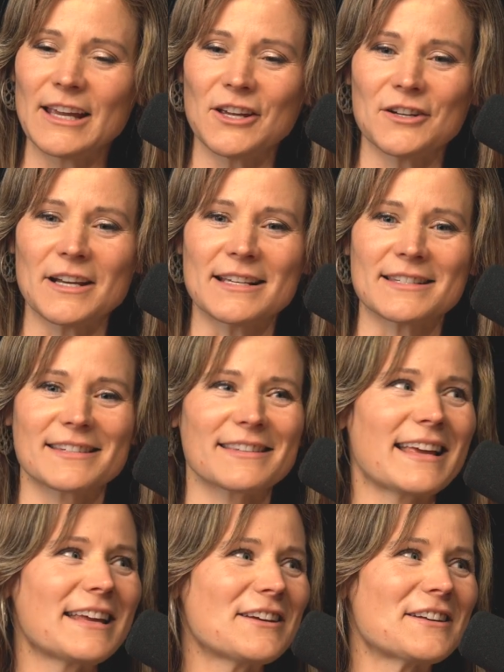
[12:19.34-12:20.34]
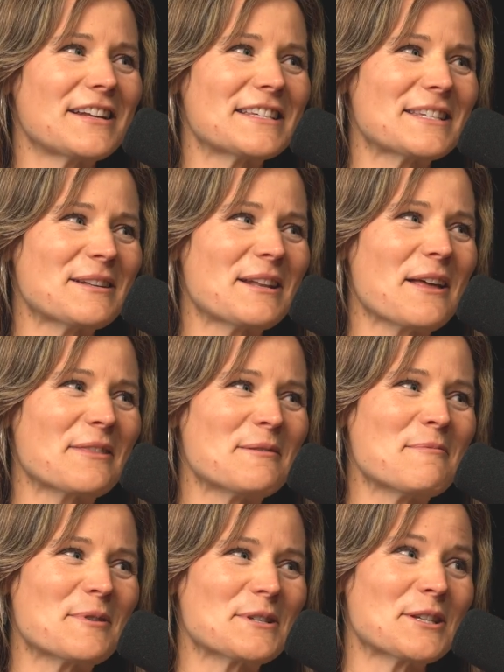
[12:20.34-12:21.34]
thank goodness, and
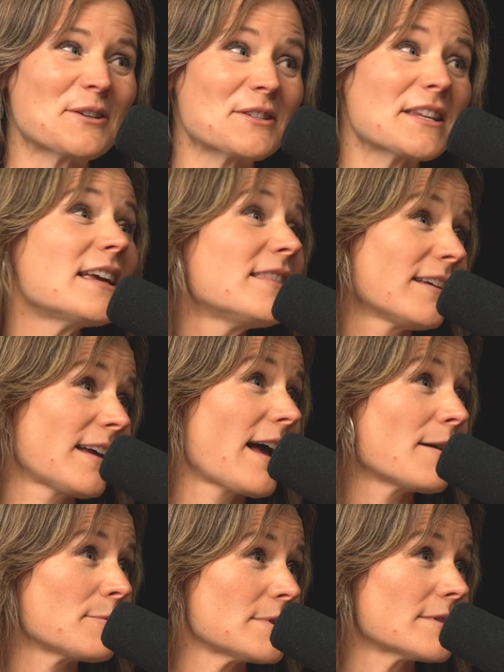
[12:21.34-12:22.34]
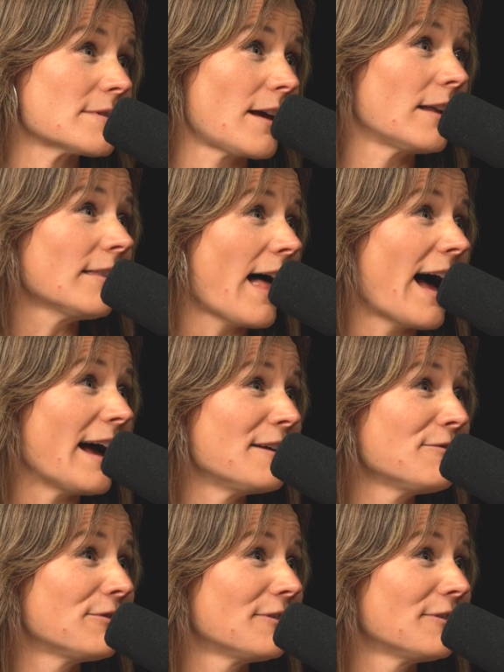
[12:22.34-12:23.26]
nothing more serious. And the guy was alive.